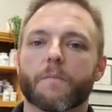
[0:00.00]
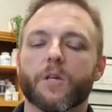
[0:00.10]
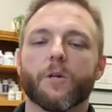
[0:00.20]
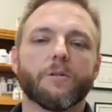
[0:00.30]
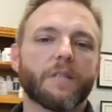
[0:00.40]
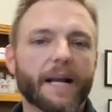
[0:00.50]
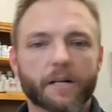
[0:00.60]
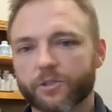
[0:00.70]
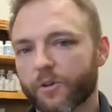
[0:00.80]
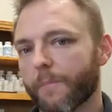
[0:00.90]
used
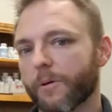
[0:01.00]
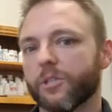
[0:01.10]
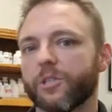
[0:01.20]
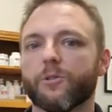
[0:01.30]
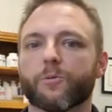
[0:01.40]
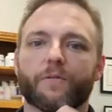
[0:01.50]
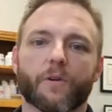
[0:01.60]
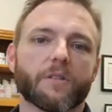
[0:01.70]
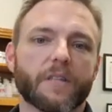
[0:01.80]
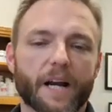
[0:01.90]
air scrubbers, used
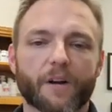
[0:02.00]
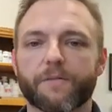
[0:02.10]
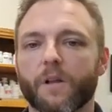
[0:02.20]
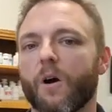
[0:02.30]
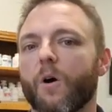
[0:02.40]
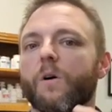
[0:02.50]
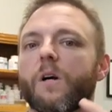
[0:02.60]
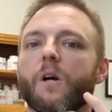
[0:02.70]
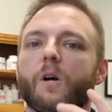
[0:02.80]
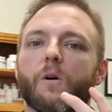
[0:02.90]
reverse airflow,
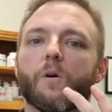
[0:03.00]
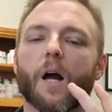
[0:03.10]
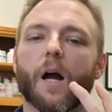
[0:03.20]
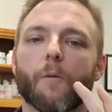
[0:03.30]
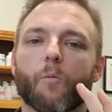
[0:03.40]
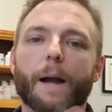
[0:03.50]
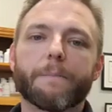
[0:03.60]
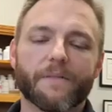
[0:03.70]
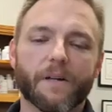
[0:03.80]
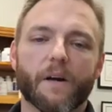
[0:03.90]

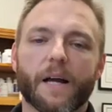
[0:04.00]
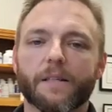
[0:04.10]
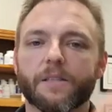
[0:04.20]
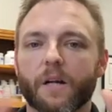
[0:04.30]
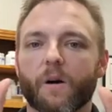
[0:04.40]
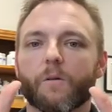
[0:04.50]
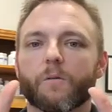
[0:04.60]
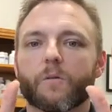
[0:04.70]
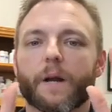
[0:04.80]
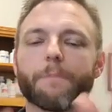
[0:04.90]
wiped
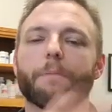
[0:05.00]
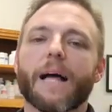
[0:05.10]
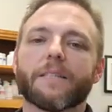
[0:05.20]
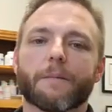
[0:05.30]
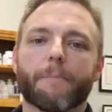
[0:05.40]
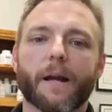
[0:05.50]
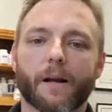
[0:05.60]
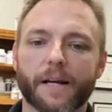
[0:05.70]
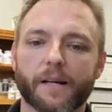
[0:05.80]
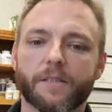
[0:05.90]
created plastic
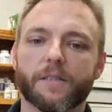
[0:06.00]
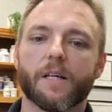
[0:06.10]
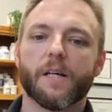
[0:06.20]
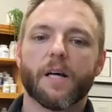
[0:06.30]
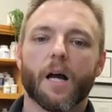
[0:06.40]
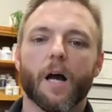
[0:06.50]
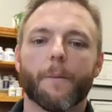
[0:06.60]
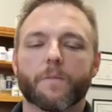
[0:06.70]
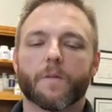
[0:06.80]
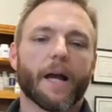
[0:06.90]
barriers.
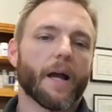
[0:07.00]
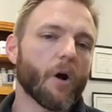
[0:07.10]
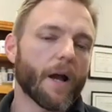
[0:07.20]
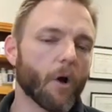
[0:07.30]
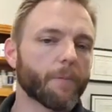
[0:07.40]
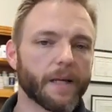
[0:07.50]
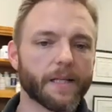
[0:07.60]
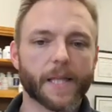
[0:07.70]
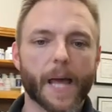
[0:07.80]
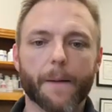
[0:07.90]
I hope they
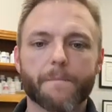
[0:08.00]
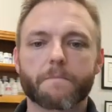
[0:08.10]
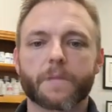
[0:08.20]
did that.